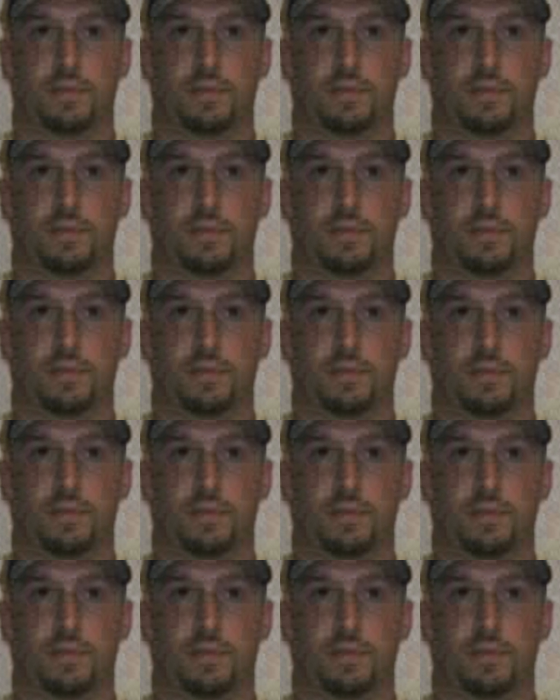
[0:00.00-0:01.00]
and pitched a
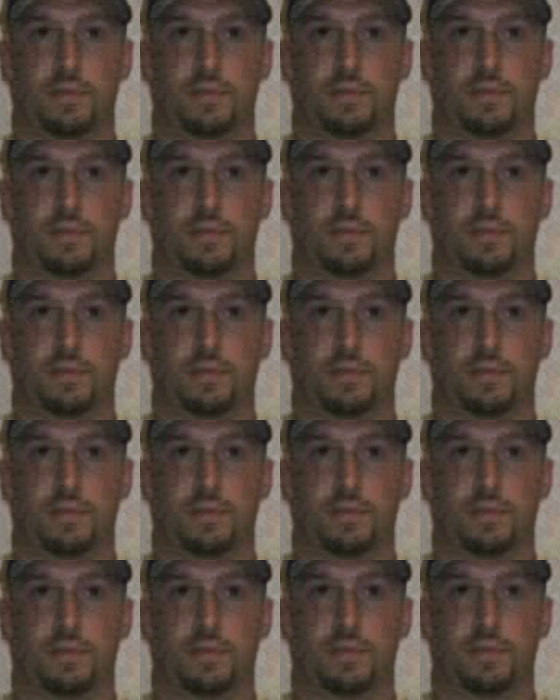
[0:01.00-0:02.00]
couple games for them
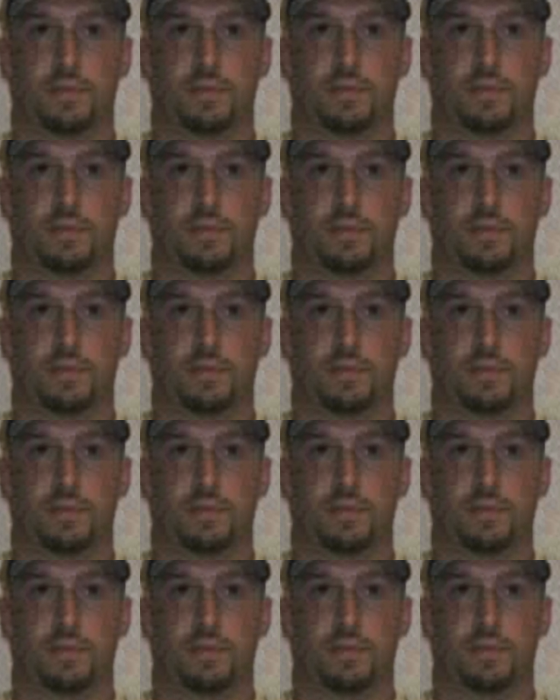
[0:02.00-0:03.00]
late in the season, but
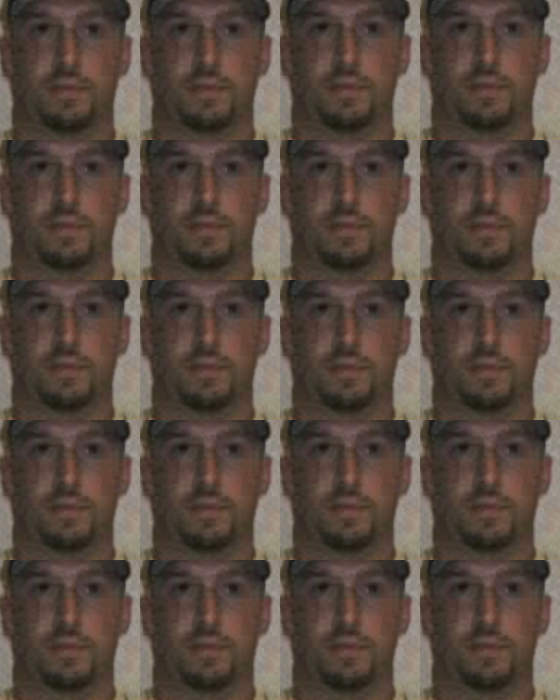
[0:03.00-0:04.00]
that was it for
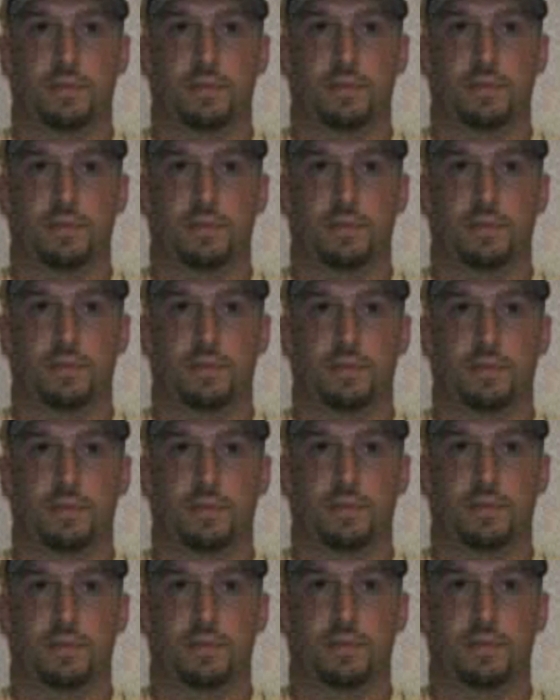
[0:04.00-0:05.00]
Rodney's professional
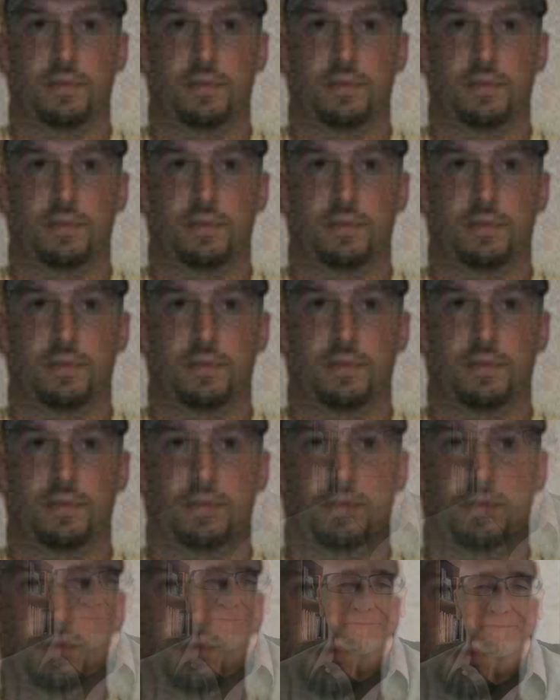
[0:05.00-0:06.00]
playing career.
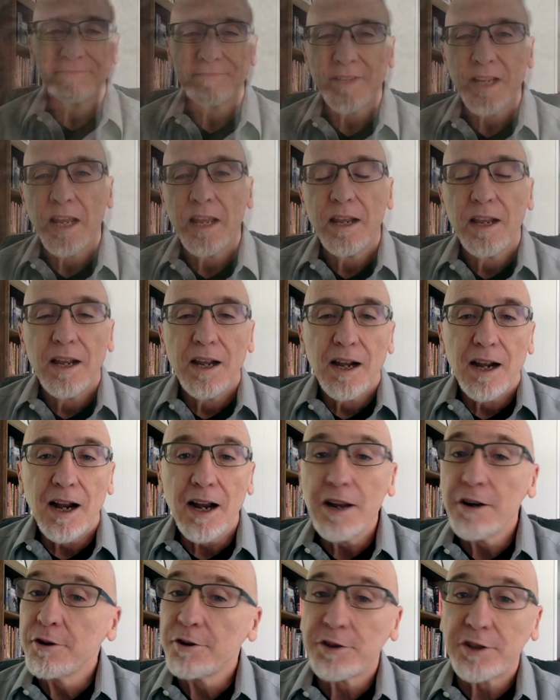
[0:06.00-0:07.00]

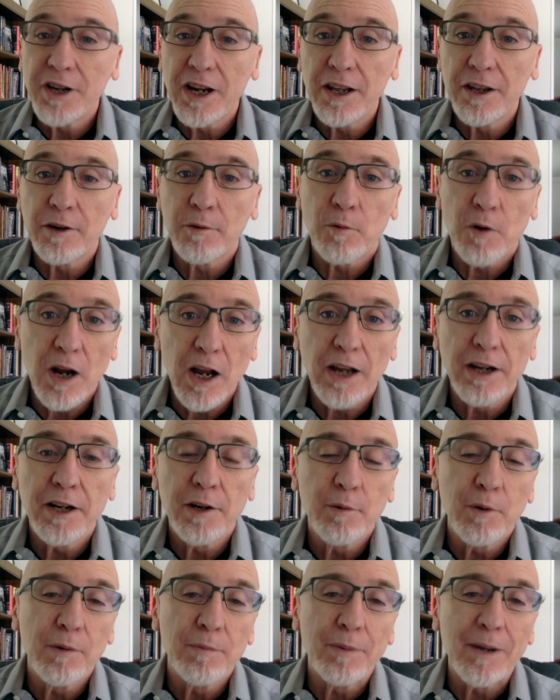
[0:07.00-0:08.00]
I understand that Rodney
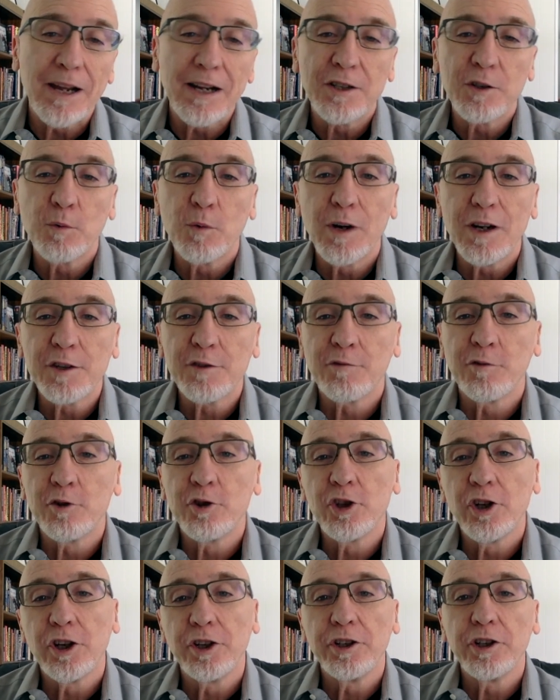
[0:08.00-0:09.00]
went back to West
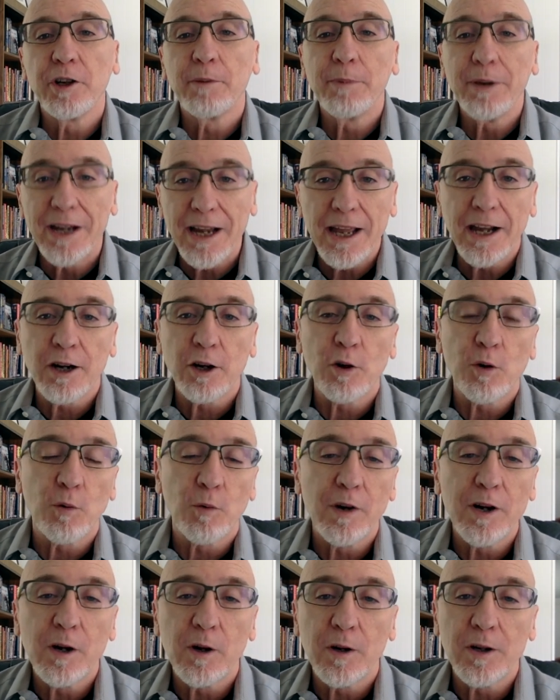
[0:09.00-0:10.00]
Virginia, began a
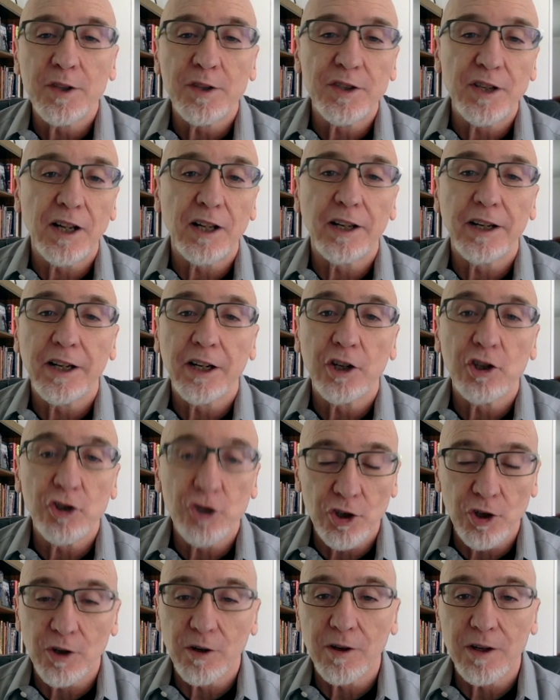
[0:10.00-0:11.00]
career in selling
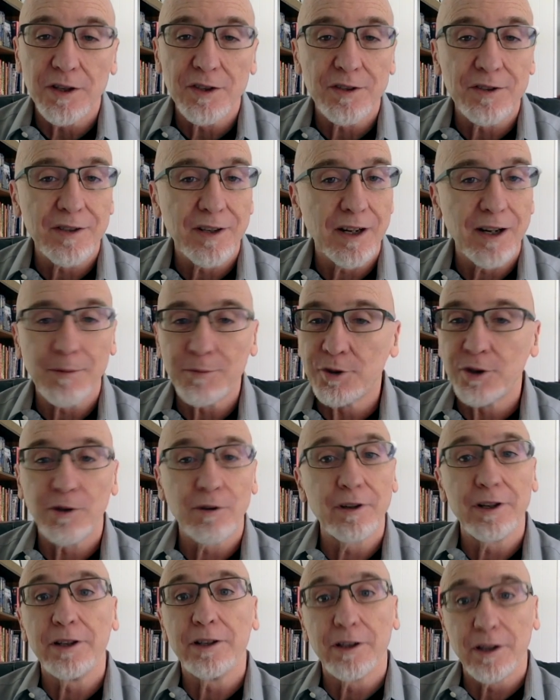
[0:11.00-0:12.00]
insurance, and I'm
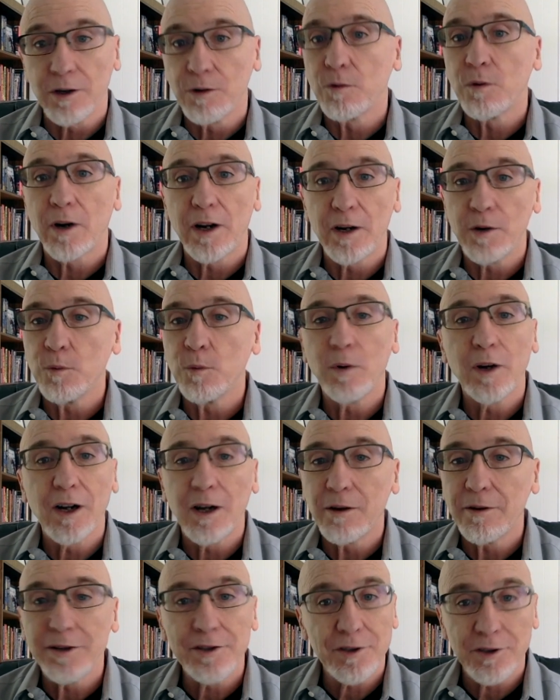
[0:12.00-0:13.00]
sure he did quite
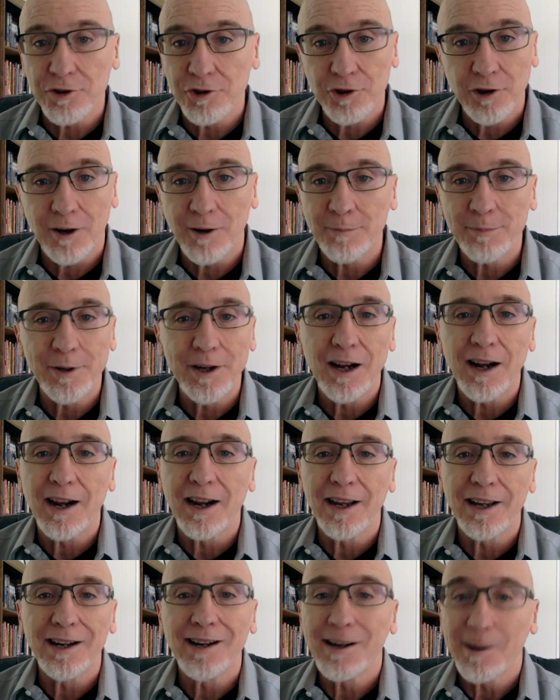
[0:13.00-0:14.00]
well. He's a sharp guy,
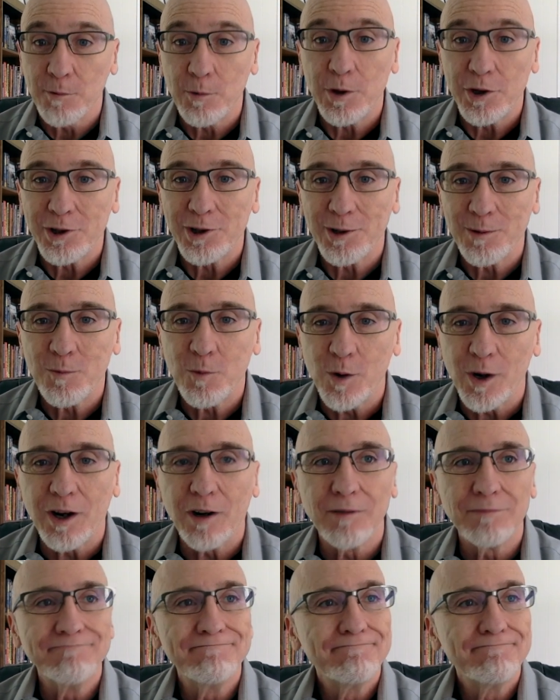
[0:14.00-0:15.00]
and I wish him well.